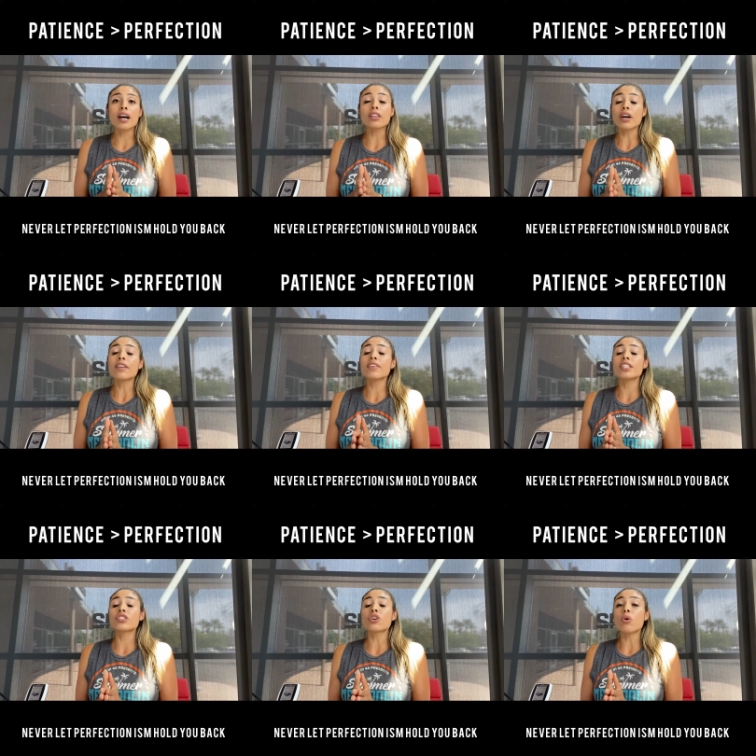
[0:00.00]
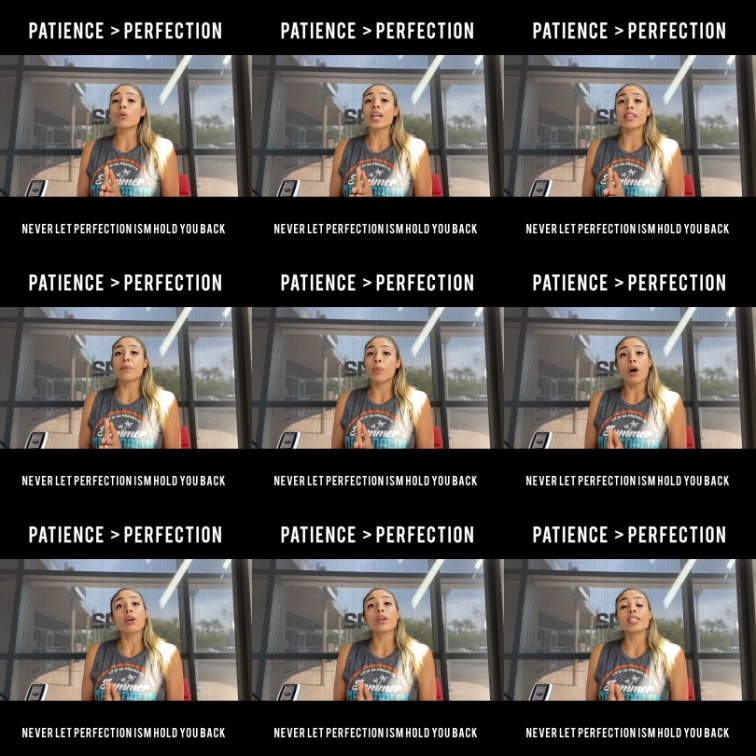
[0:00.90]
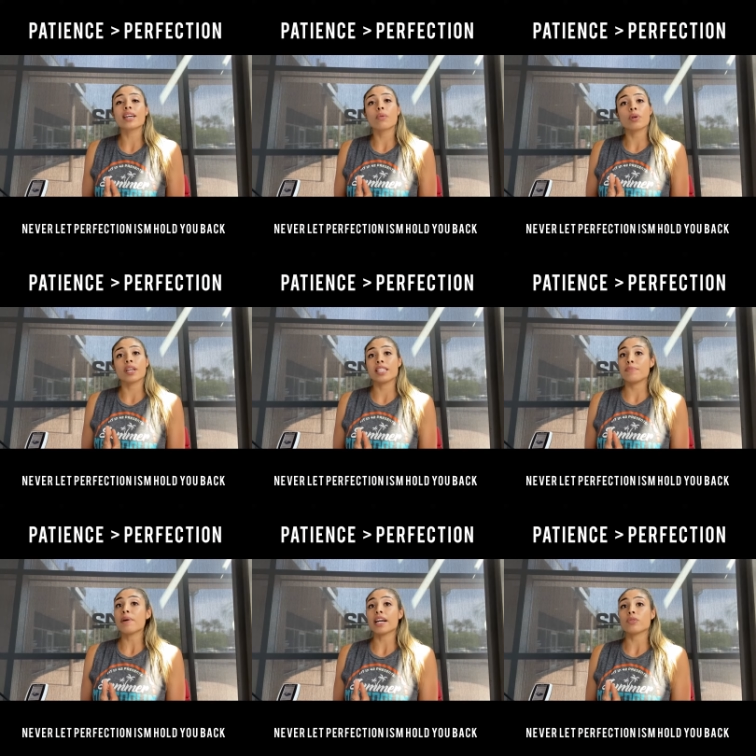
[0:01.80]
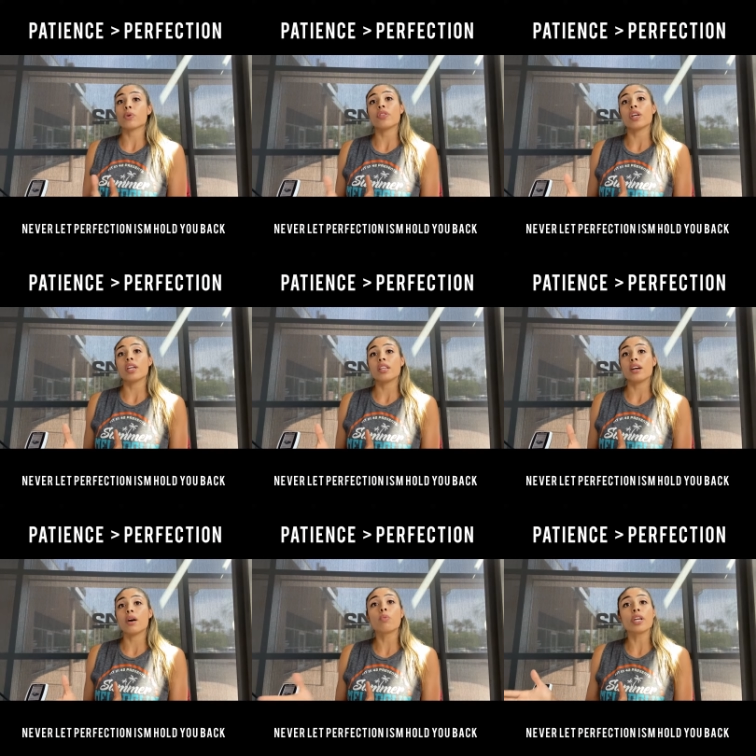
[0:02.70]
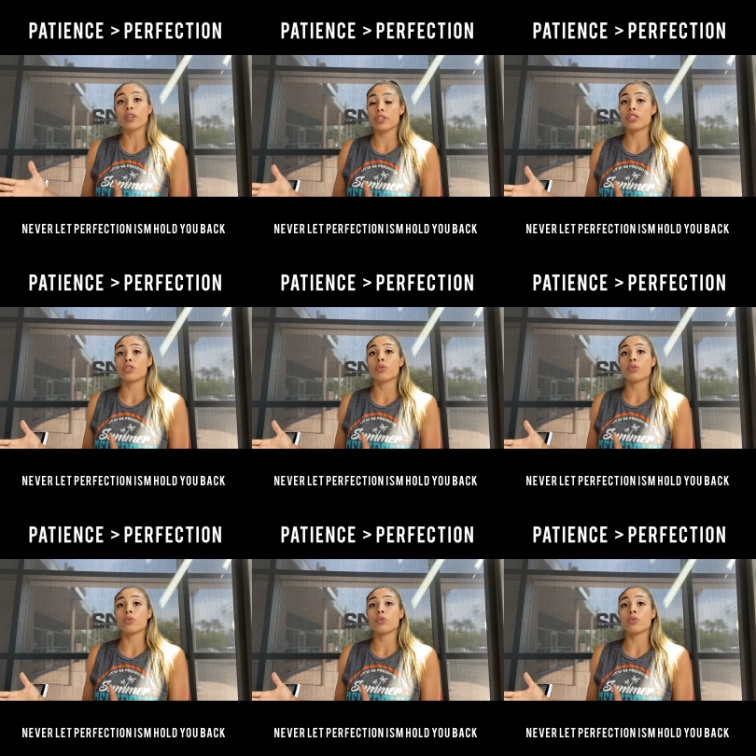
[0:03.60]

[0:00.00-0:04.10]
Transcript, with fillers: lot of us don't get the progress that we expect within a week or two